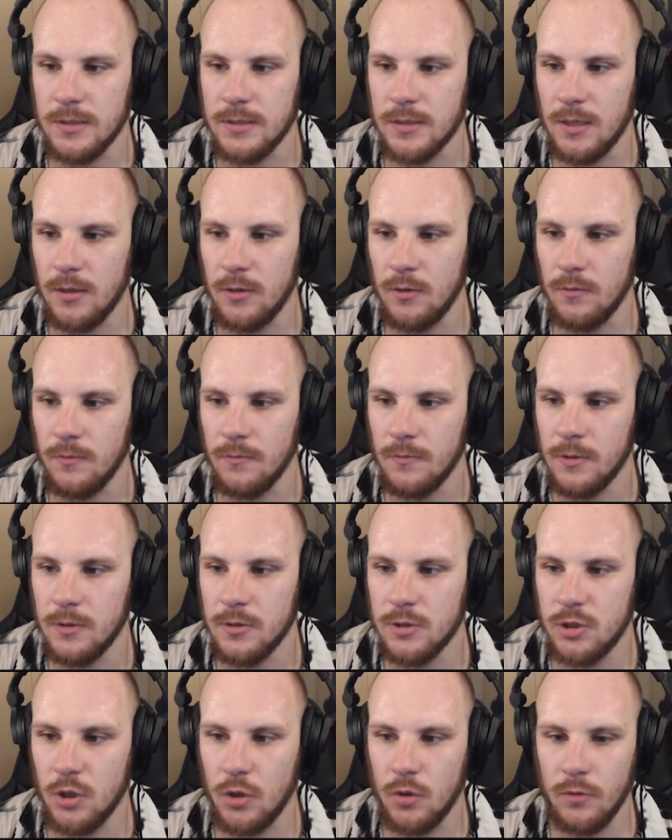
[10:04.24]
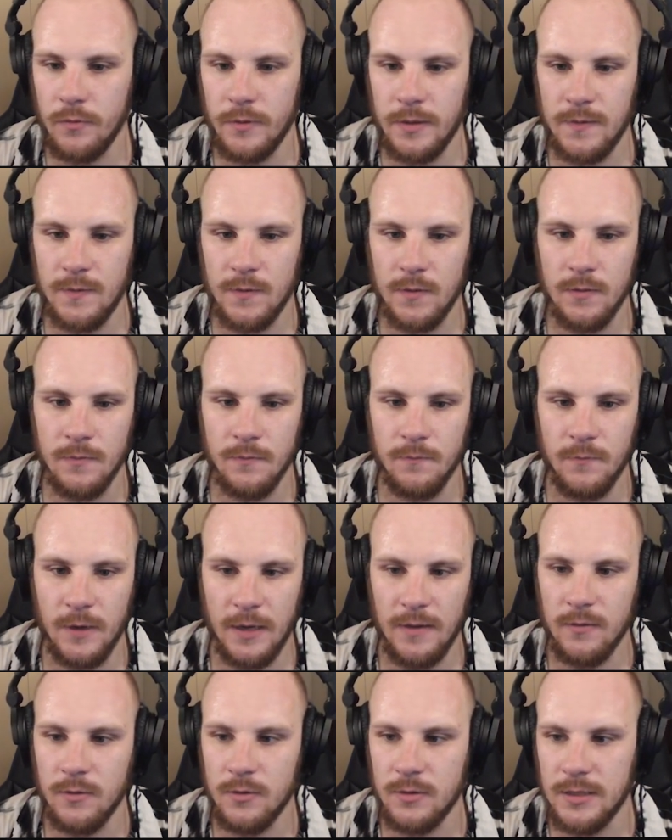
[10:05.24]
is I'll solo it,
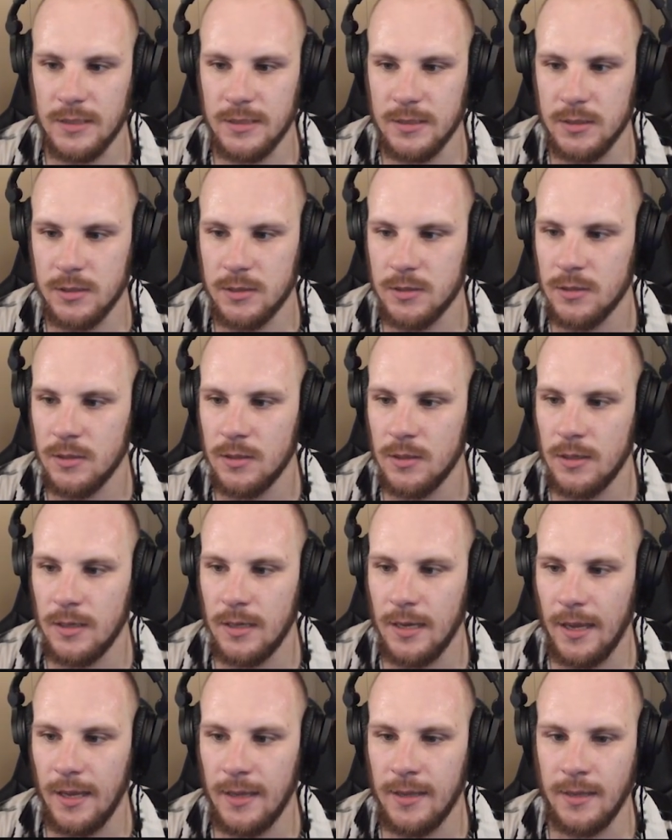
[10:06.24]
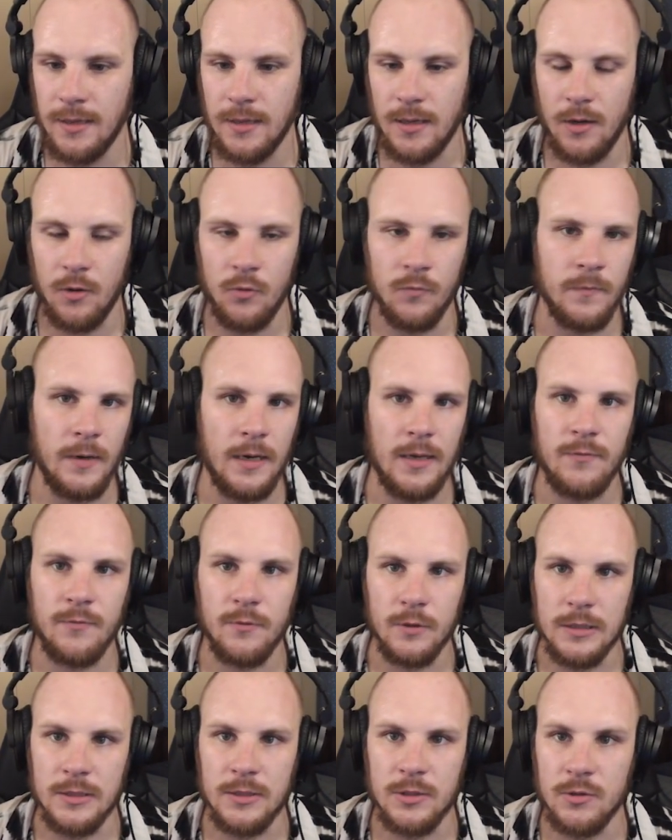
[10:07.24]
render this, and then I'll wait
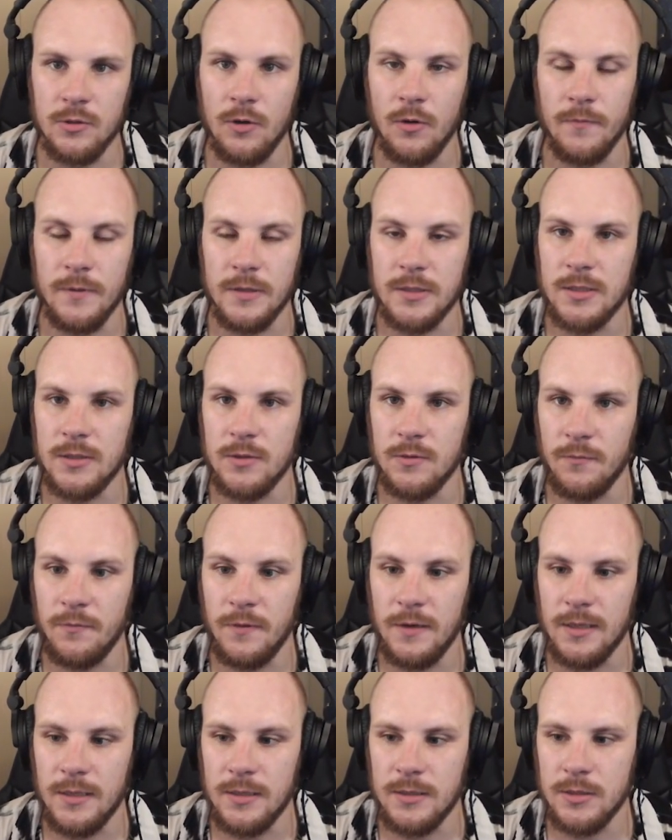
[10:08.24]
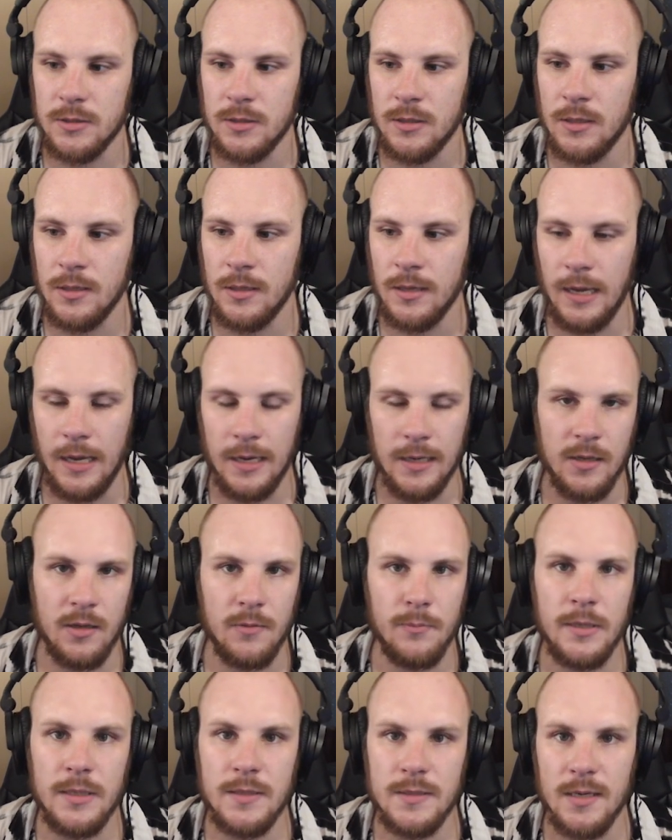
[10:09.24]
for this obviously to finish. And in
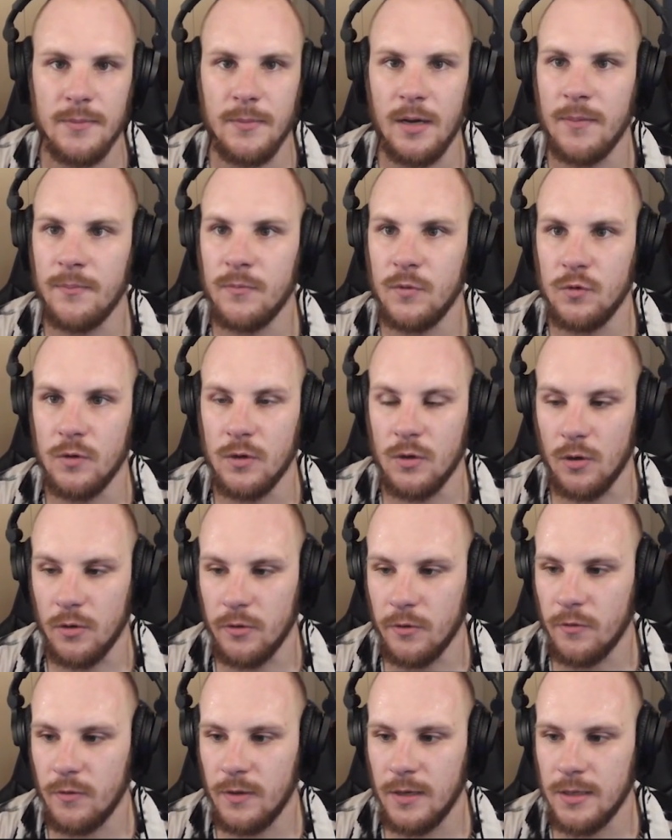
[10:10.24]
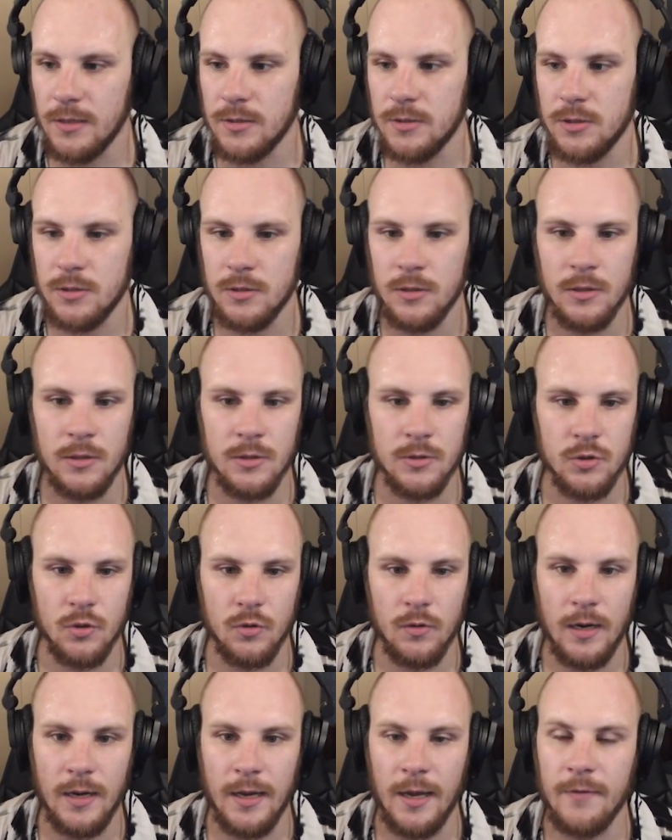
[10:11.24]
the meantime, I'm doing other things.
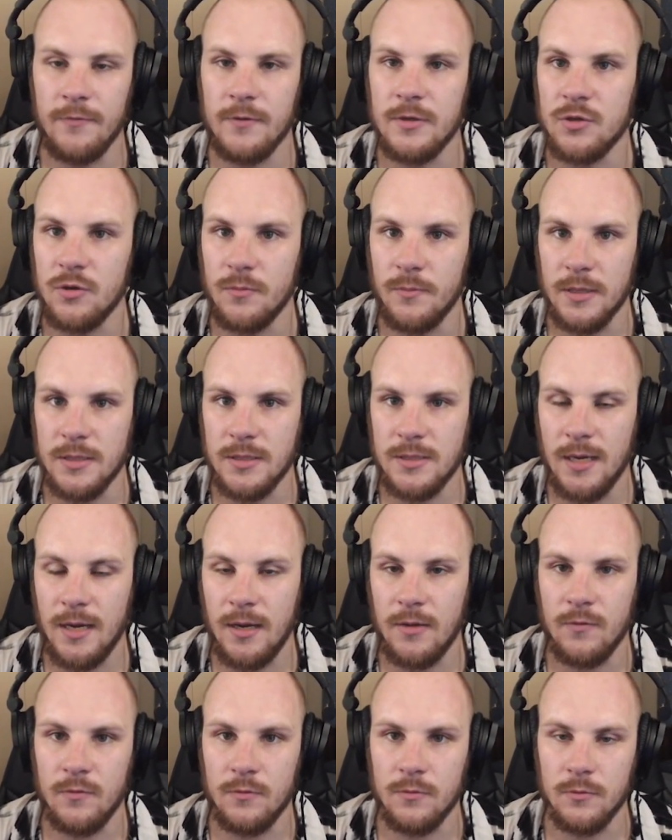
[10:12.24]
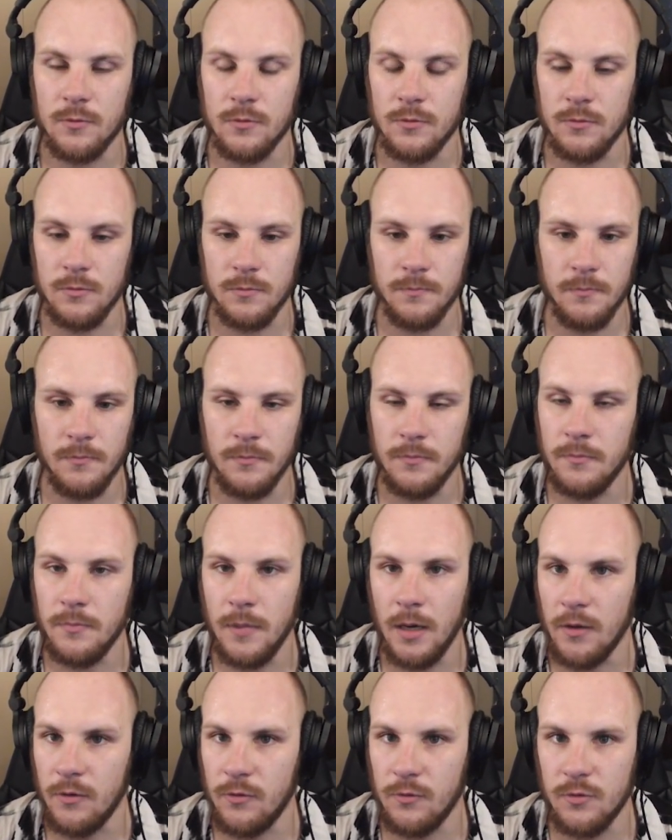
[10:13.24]
So I have this on my second or
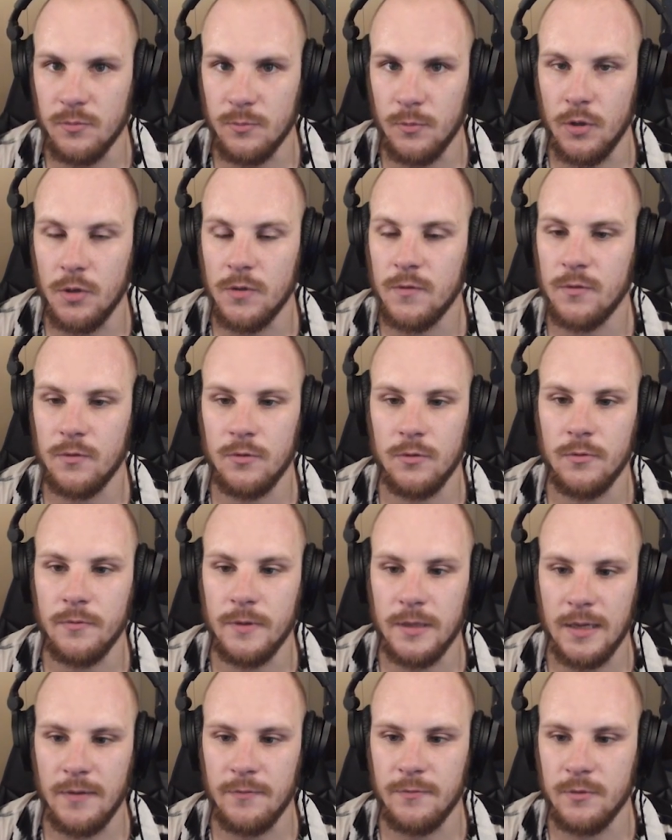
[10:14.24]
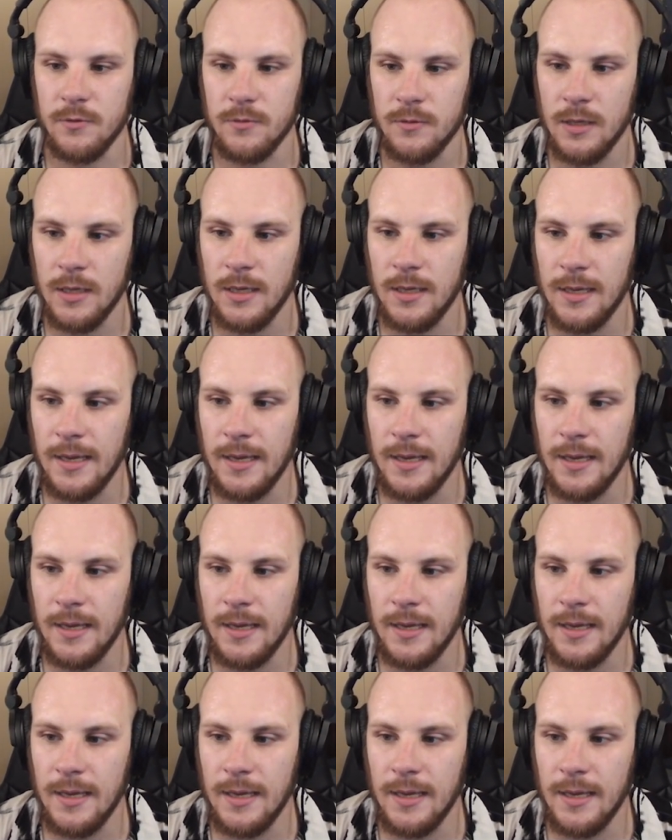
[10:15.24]
my third monitor or whatever.